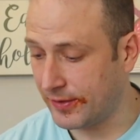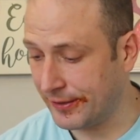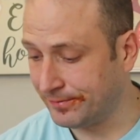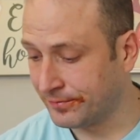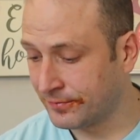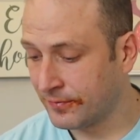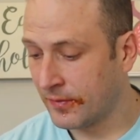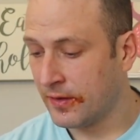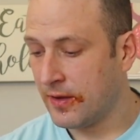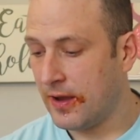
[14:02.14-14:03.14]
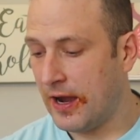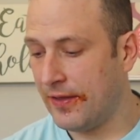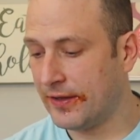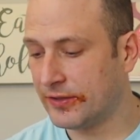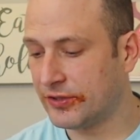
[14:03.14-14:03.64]
but
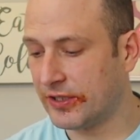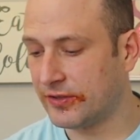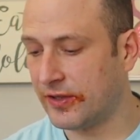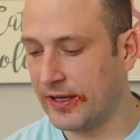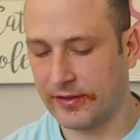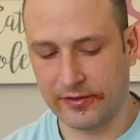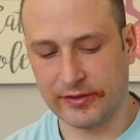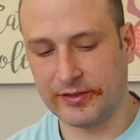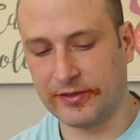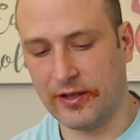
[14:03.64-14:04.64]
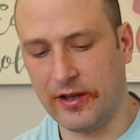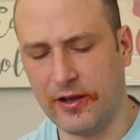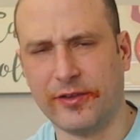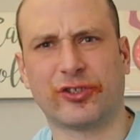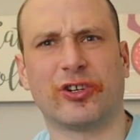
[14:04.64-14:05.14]
I think it's just like
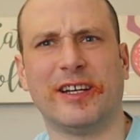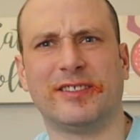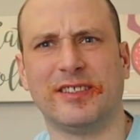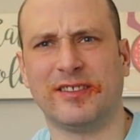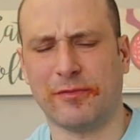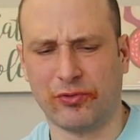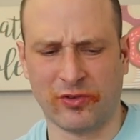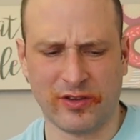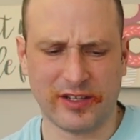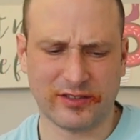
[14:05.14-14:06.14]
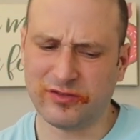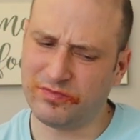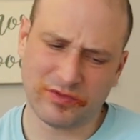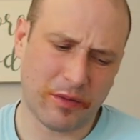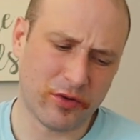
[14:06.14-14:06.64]
the try seasoning I put on this.
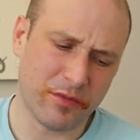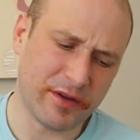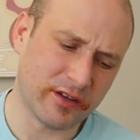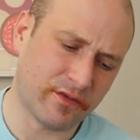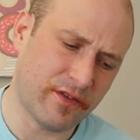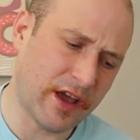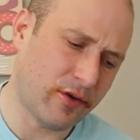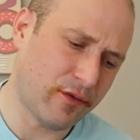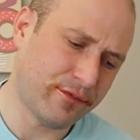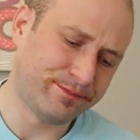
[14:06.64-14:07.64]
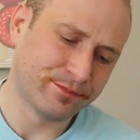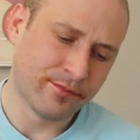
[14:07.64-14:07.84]
I'm not the biggest fan of.